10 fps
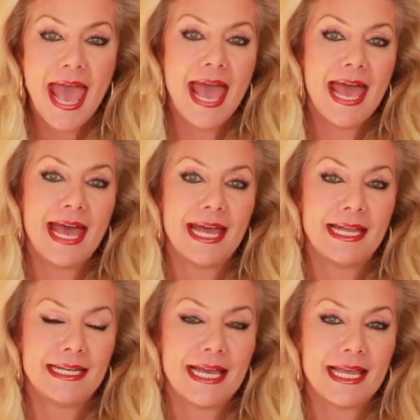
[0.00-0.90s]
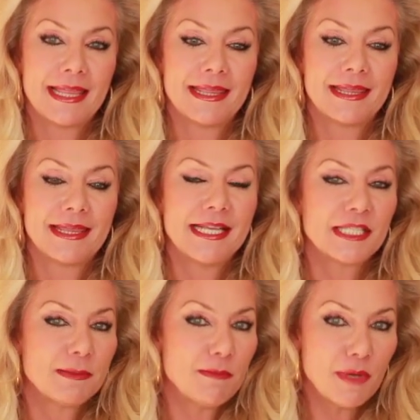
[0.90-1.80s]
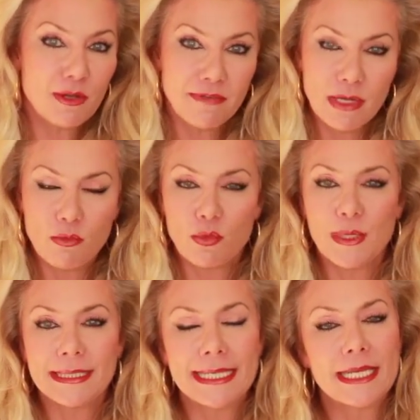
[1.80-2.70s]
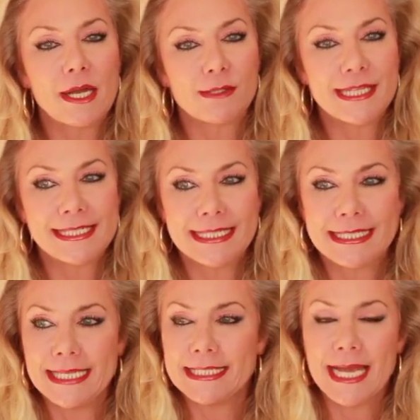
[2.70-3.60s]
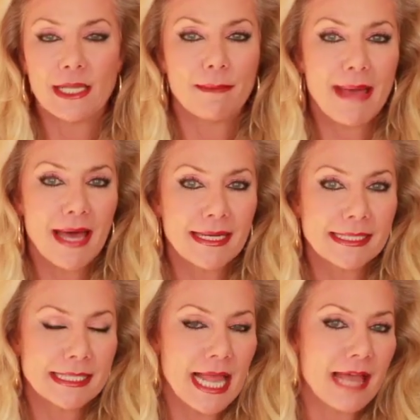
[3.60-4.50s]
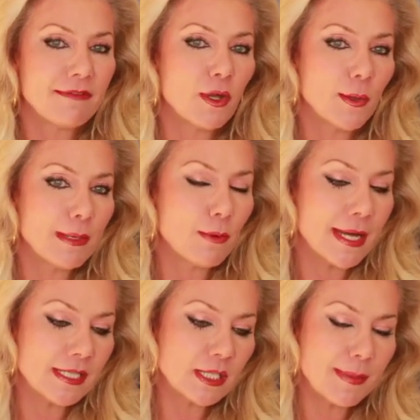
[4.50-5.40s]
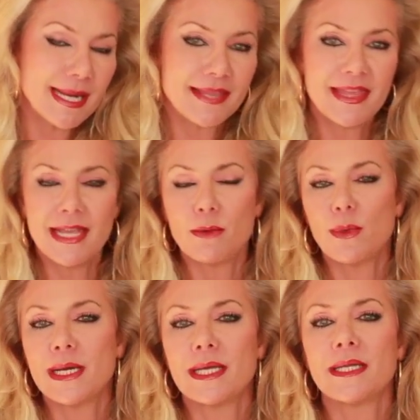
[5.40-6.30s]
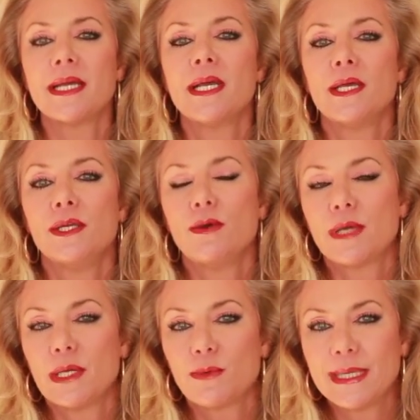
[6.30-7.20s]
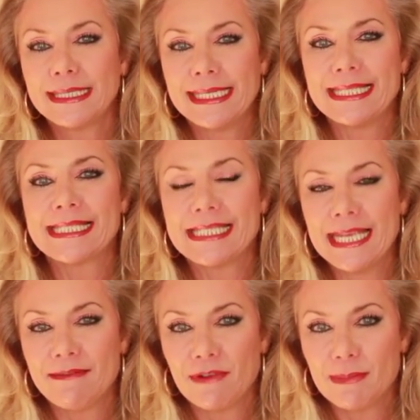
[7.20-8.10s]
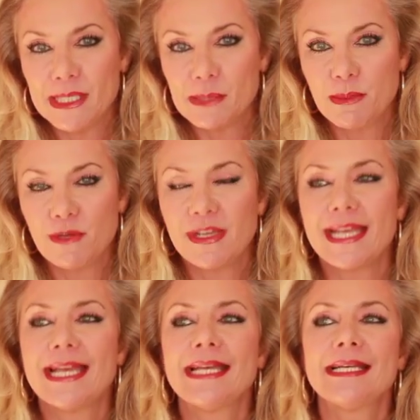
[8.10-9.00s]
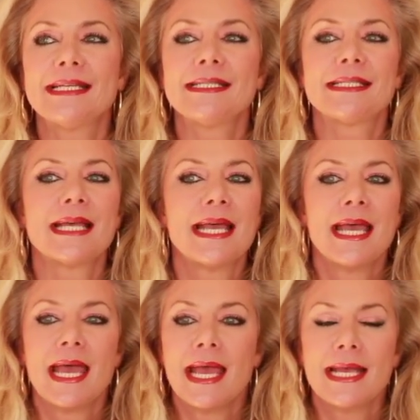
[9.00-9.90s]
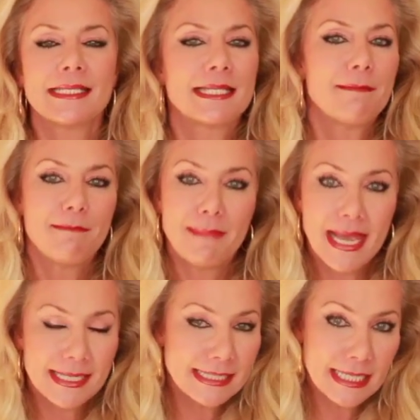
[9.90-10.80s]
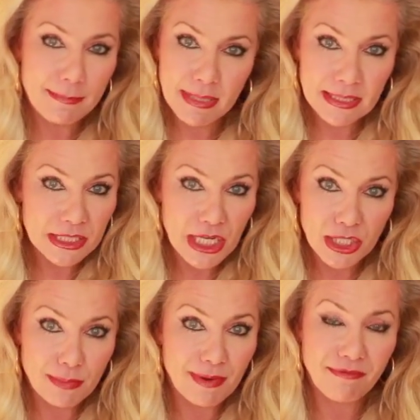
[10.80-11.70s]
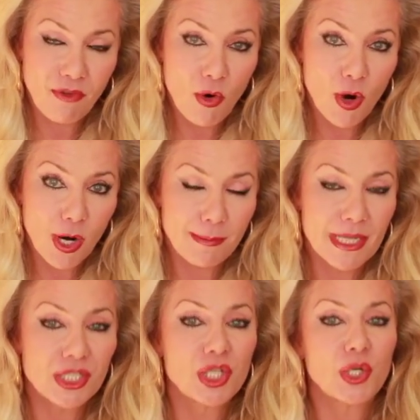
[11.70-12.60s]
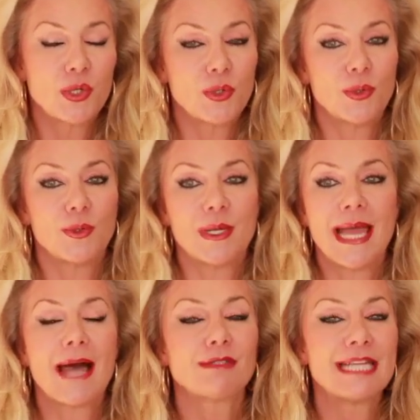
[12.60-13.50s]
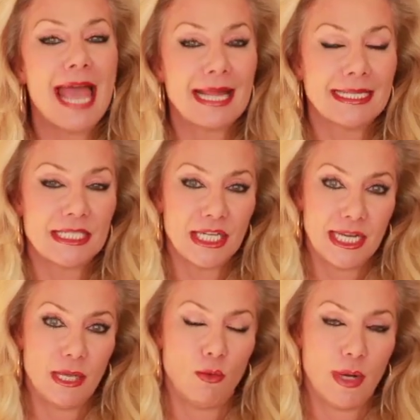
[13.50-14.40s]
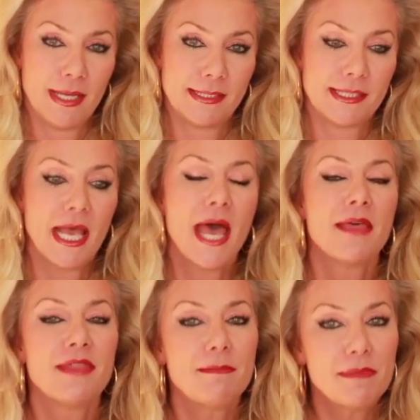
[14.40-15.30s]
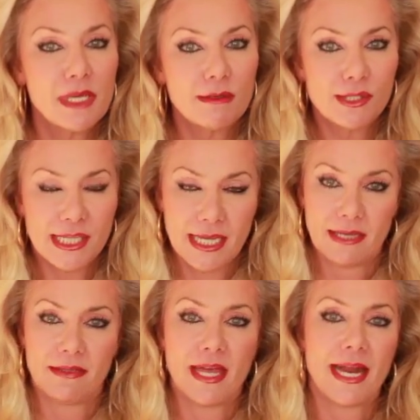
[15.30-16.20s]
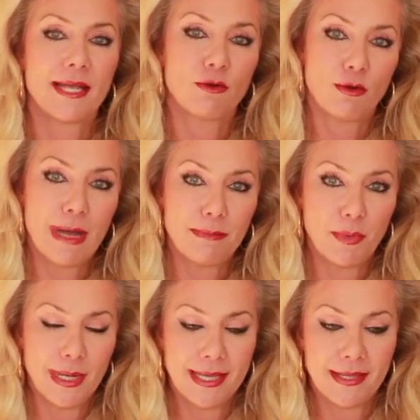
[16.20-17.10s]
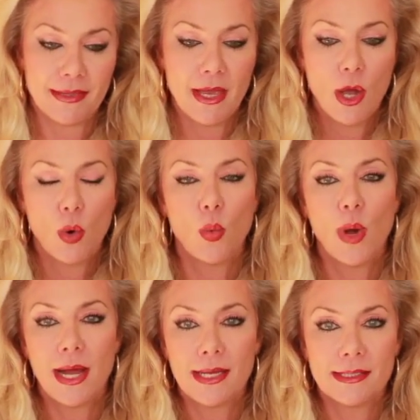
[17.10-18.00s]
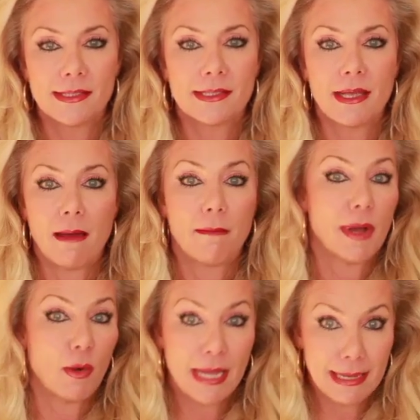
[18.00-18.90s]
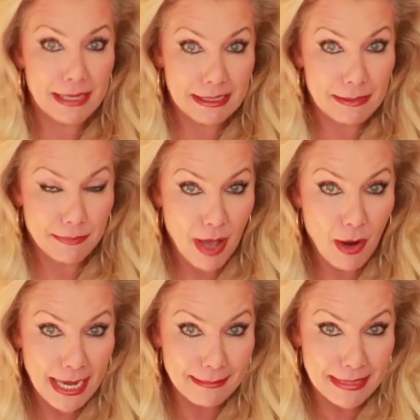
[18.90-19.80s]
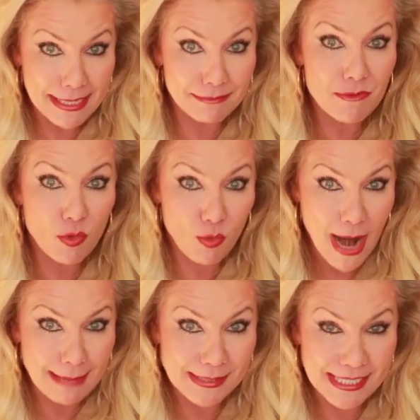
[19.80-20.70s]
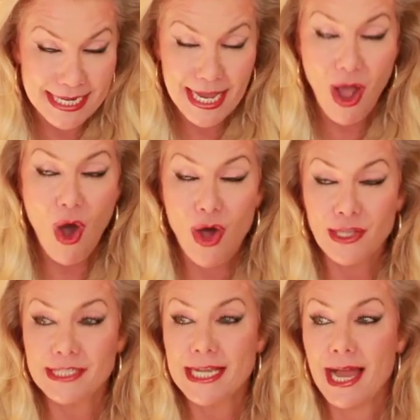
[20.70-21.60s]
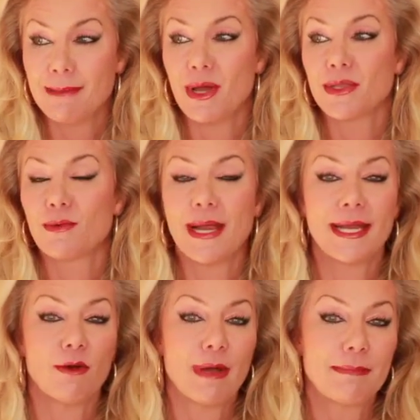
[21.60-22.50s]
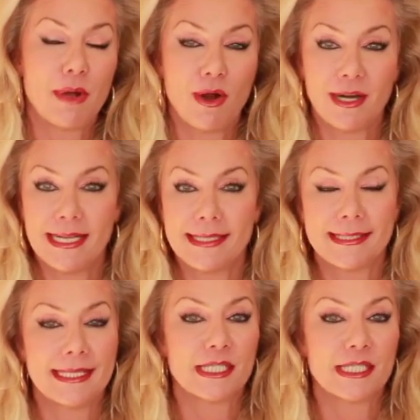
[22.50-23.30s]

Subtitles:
And this movie really goes into detail about his life, who he was, but I think what you can really see from this movie is his amazing ability to perform, to how talented he was. The music that I grew up with was Bohemian Rhapsody all the time on the radio at parties.